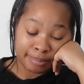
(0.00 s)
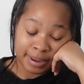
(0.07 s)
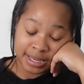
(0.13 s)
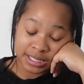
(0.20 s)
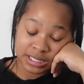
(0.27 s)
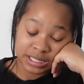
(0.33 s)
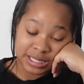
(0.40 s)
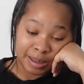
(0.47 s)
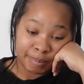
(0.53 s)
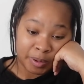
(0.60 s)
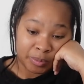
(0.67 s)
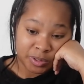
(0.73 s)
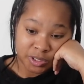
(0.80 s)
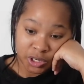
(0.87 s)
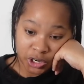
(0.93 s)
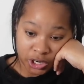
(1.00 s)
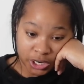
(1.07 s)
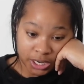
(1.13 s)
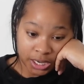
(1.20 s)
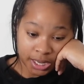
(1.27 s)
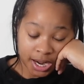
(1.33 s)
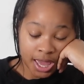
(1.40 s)
My stomach was
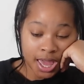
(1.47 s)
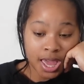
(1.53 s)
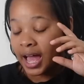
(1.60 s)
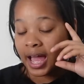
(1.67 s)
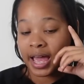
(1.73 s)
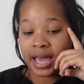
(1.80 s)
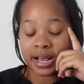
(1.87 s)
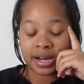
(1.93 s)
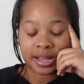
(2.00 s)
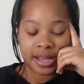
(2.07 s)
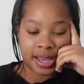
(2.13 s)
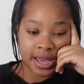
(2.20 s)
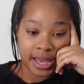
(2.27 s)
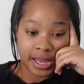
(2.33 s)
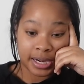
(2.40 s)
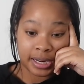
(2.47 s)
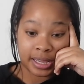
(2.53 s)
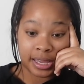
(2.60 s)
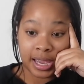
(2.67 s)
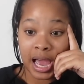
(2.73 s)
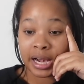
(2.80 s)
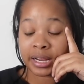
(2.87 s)
hurting. I had a
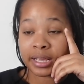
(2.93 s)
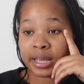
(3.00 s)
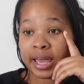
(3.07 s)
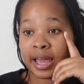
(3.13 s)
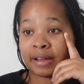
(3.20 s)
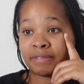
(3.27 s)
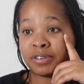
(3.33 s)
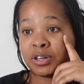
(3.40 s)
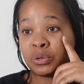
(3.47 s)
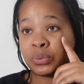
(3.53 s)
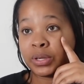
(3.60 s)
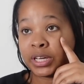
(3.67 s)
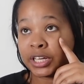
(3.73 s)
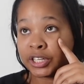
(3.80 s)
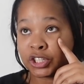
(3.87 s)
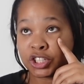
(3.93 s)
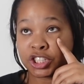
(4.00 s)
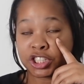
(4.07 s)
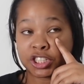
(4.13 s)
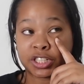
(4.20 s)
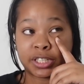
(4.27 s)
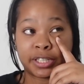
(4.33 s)
headache. I didn't have no
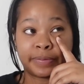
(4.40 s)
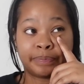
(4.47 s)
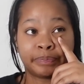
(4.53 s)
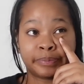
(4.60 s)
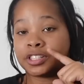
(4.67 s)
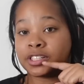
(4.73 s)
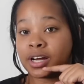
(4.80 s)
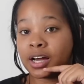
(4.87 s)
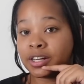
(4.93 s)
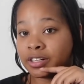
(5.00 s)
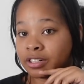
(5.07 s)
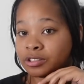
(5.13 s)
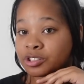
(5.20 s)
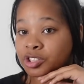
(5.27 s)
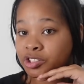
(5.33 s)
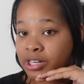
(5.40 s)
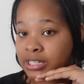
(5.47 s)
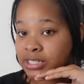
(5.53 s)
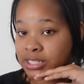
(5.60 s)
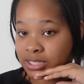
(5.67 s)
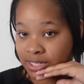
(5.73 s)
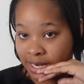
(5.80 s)
energy. Did y'all know stress
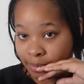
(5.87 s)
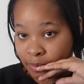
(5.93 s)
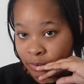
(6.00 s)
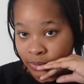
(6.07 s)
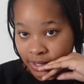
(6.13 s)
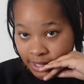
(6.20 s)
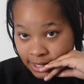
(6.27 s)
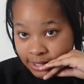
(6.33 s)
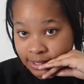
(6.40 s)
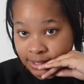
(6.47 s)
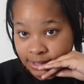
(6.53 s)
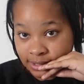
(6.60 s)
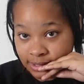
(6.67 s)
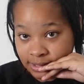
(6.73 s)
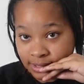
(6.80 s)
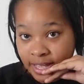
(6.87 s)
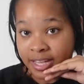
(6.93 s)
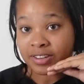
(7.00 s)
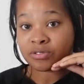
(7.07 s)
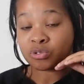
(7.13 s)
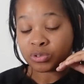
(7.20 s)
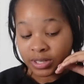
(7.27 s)
is the #1 killer?
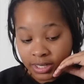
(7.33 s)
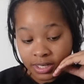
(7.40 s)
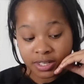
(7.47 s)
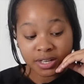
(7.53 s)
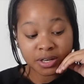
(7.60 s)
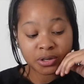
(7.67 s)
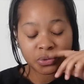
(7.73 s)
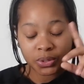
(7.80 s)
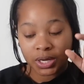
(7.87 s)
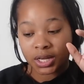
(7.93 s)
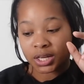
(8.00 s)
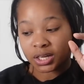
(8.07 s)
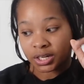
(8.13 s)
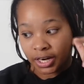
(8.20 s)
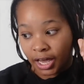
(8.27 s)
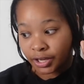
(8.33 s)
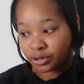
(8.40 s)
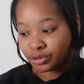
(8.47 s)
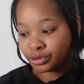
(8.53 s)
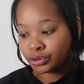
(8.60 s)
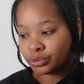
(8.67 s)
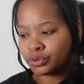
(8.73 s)
If you didn't know, now you
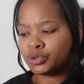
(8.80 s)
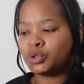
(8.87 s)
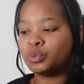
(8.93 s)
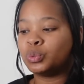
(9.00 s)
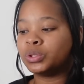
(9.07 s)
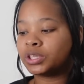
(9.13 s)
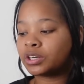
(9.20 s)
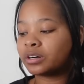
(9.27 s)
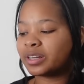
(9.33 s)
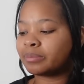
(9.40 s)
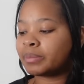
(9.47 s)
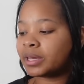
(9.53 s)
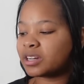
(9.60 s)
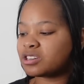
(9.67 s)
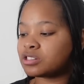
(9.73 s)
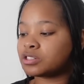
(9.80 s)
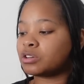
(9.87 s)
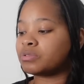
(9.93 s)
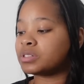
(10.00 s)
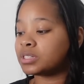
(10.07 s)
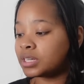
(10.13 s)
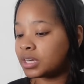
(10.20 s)
do. You will literally make
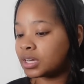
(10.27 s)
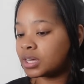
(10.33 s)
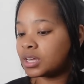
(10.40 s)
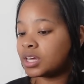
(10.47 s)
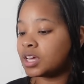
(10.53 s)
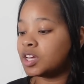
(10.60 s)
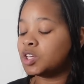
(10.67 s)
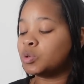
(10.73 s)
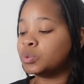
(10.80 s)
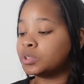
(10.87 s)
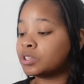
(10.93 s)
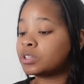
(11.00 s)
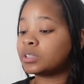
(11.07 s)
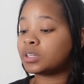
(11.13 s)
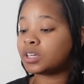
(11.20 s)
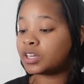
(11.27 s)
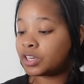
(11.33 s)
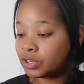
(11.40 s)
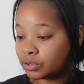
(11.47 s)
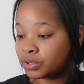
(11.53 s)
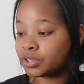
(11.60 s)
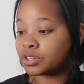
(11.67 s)
yourself sick. You will literally
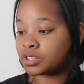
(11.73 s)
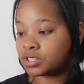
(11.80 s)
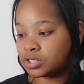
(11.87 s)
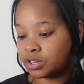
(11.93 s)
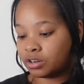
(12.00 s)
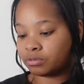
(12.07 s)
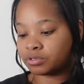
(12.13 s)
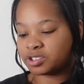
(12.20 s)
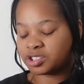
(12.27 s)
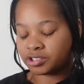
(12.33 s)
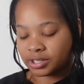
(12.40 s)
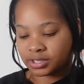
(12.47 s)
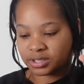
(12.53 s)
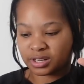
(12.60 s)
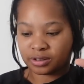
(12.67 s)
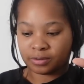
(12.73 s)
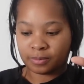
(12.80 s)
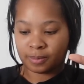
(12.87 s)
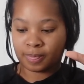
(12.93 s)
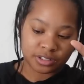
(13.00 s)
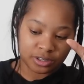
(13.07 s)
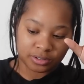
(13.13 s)
kill yourself stressed out.
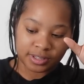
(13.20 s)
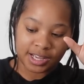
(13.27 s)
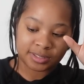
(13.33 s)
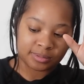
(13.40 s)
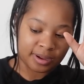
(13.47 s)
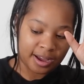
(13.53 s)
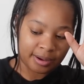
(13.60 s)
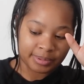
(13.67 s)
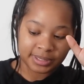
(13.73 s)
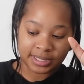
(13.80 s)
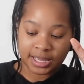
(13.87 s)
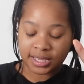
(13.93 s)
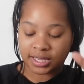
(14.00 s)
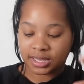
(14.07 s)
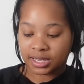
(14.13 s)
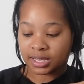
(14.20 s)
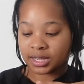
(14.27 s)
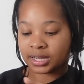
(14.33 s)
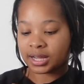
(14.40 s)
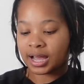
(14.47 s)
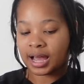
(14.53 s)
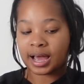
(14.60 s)
So that's why I was like,
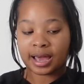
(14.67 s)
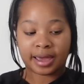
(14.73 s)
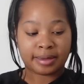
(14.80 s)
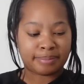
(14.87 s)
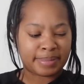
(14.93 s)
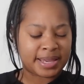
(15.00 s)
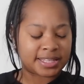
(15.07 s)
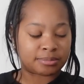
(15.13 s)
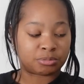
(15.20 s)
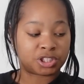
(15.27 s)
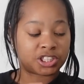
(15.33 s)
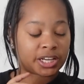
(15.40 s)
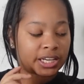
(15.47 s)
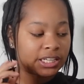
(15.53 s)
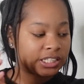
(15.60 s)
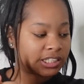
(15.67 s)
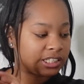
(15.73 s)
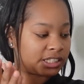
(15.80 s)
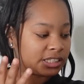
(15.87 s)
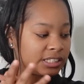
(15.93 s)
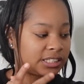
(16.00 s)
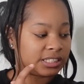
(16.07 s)
yeah, I made some
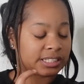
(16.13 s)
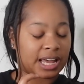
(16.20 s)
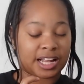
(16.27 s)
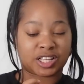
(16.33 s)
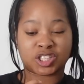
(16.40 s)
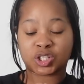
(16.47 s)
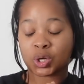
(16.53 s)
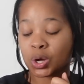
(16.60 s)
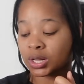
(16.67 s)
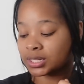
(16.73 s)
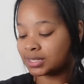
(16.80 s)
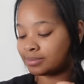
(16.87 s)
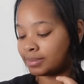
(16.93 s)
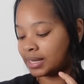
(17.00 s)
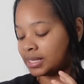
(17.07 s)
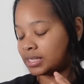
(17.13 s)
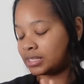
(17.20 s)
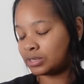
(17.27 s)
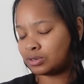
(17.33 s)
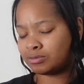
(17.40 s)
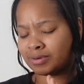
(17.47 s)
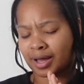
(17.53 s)
changes. I talked to
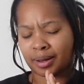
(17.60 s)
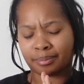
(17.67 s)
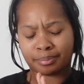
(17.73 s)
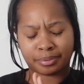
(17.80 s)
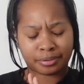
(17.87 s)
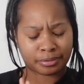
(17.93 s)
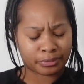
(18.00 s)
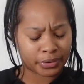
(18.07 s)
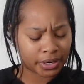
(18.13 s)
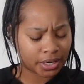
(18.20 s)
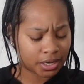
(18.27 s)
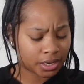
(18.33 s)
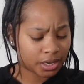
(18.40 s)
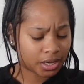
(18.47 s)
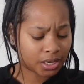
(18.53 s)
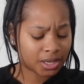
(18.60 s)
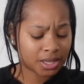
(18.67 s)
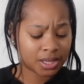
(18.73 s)
myself. I prayed.